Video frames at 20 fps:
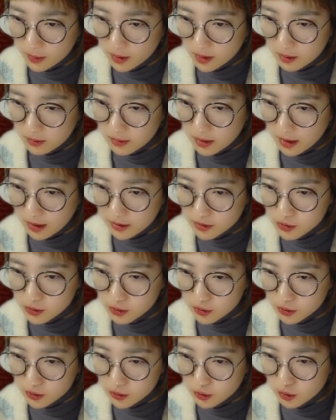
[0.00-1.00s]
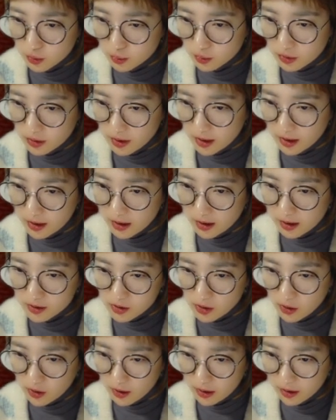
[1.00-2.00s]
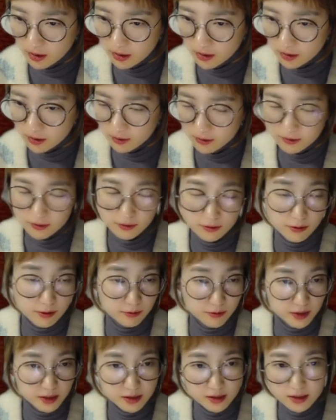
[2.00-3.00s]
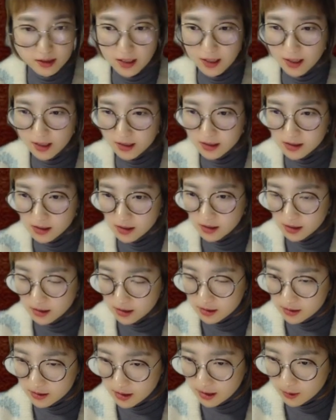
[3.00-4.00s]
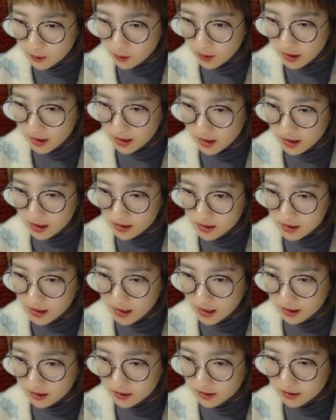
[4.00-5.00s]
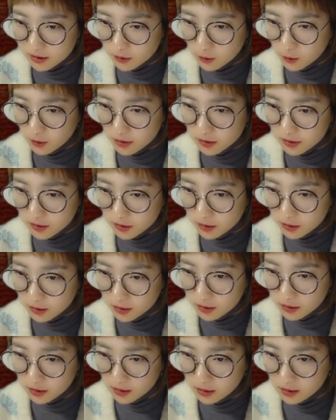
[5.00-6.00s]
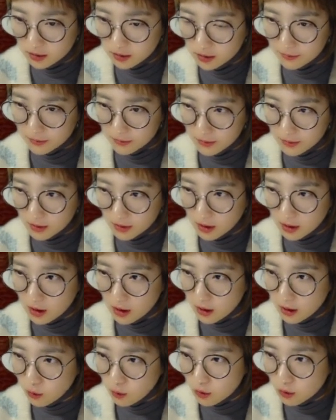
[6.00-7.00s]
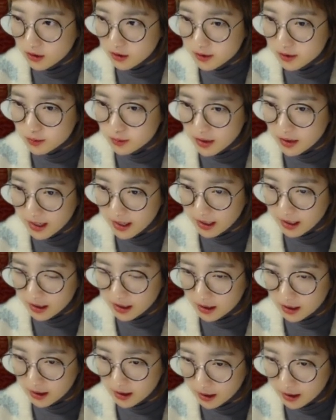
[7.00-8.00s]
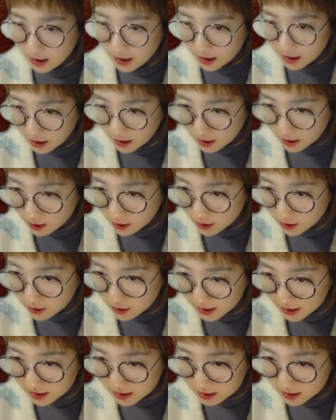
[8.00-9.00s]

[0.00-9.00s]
black should play Atari from this side, then white can take this one stone. Once black connects